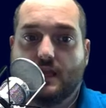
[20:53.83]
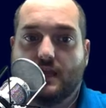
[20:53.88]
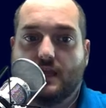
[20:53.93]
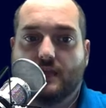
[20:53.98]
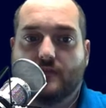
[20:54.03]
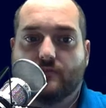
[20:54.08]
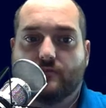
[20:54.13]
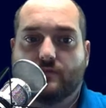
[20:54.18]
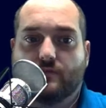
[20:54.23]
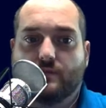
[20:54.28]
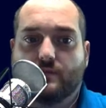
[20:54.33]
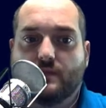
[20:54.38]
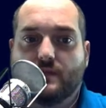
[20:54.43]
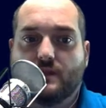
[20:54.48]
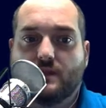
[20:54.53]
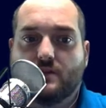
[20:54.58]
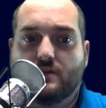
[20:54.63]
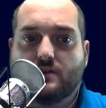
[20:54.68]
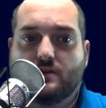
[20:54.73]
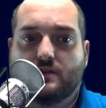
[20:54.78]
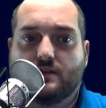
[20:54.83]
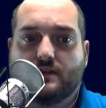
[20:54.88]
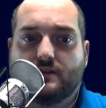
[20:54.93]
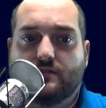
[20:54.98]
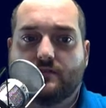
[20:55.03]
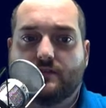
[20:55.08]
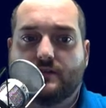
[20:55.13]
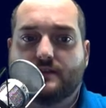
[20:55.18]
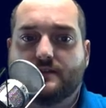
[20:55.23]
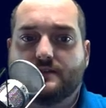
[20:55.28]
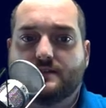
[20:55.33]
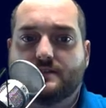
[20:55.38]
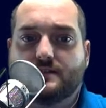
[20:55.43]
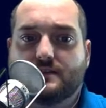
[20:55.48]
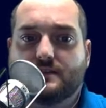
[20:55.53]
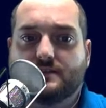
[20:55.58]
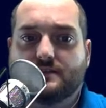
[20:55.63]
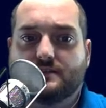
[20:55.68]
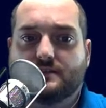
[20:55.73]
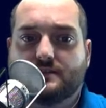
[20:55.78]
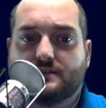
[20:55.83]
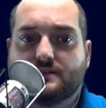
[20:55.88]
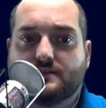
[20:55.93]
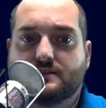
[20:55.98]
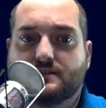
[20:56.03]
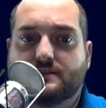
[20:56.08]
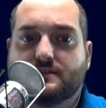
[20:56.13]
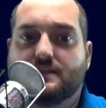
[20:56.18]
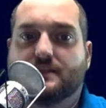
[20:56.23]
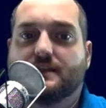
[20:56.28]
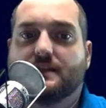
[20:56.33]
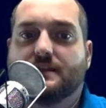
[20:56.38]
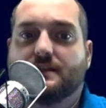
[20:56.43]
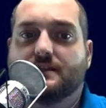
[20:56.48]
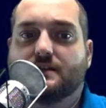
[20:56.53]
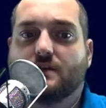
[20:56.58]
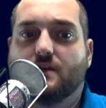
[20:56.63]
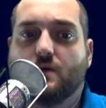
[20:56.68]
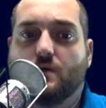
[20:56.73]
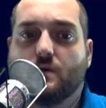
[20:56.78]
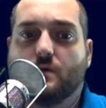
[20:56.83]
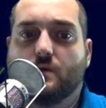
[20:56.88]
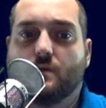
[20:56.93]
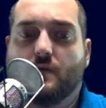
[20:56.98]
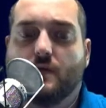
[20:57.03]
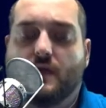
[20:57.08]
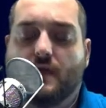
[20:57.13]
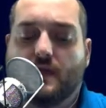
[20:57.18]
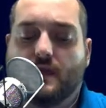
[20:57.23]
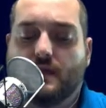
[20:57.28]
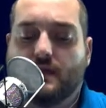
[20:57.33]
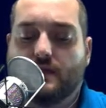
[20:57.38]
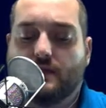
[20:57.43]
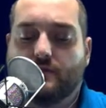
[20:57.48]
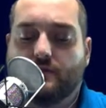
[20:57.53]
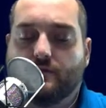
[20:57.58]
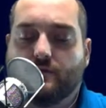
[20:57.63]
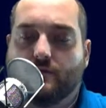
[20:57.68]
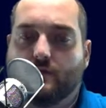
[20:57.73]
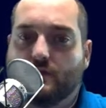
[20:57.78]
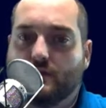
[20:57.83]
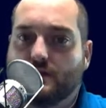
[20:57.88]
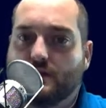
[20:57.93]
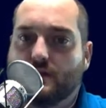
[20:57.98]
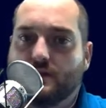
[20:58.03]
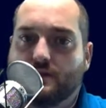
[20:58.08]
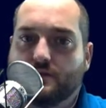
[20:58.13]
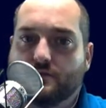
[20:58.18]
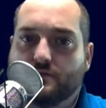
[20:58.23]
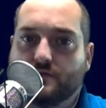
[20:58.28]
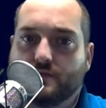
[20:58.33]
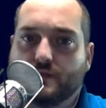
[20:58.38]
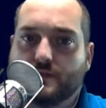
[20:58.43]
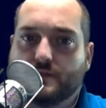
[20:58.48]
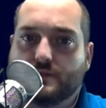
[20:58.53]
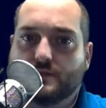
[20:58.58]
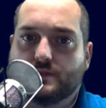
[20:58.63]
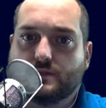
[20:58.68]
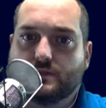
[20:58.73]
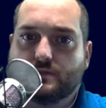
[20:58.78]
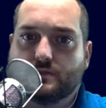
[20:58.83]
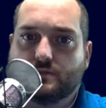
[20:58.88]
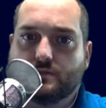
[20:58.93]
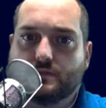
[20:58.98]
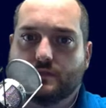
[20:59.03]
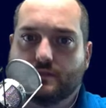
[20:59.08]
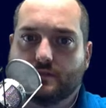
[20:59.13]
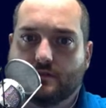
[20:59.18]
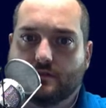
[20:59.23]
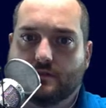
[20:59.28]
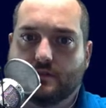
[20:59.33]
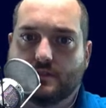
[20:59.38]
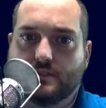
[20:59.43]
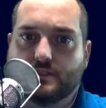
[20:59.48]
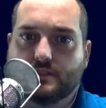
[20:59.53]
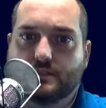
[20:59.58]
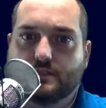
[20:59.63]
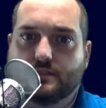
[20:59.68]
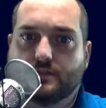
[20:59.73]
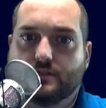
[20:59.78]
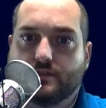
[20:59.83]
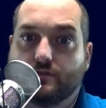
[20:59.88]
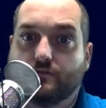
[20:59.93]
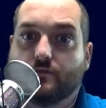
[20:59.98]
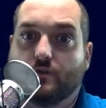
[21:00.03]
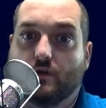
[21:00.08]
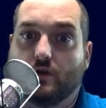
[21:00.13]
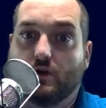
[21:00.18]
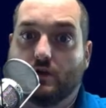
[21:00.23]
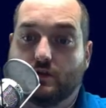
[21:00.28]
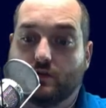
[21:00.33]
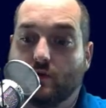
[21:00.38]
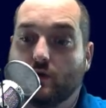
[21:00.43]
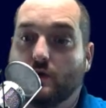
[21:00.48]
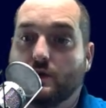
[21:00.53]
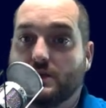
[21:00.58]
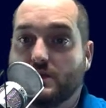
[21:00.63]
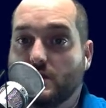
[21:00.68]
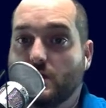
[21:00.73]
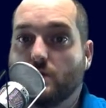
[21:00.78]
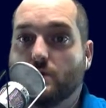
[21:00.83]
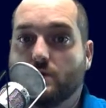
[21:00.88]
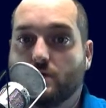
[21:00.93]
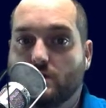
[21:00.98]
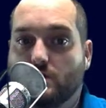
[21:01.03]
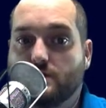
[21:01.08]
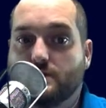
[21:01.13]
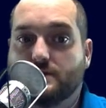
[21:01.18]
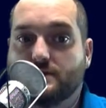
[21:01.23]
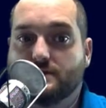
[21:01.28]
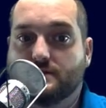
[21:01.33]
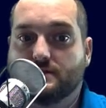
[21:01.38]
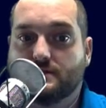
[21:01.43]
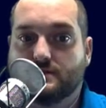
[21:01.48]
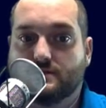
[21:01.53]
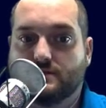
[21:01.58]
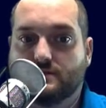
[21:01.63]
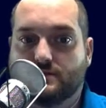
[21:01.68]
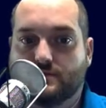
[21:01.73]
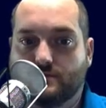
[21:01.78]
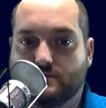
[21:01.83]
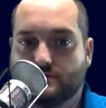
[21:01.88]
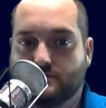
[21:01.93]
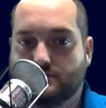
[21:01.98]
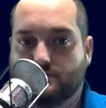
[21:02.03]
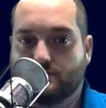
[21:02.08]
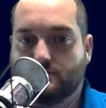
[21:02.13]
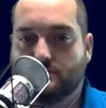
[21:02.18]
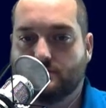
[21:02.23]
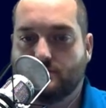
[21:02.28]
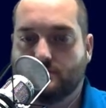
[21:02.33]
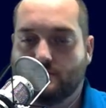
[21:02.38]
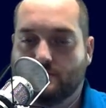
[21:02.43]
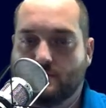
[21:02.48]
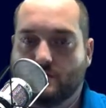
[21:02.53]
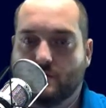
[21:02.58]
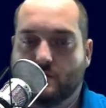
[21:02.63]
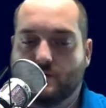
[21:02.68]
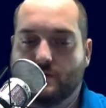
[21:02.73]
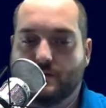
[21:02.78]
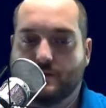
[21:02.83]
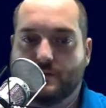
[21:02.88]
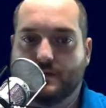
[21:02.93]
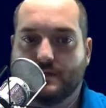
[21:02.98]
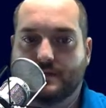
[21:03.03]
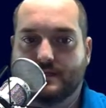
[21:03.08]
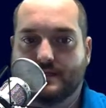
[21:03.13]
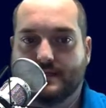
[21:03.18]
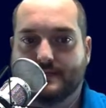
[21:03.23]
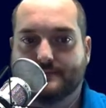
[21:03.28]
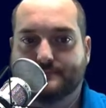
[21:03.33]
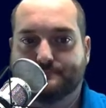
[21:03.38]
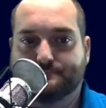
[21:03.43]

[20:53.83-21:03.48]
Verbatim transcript: And from there, you need to find the section that says connected home. Now, if you've already done your Philips Hue integration, you've you already know where all this is, so don't worry about that.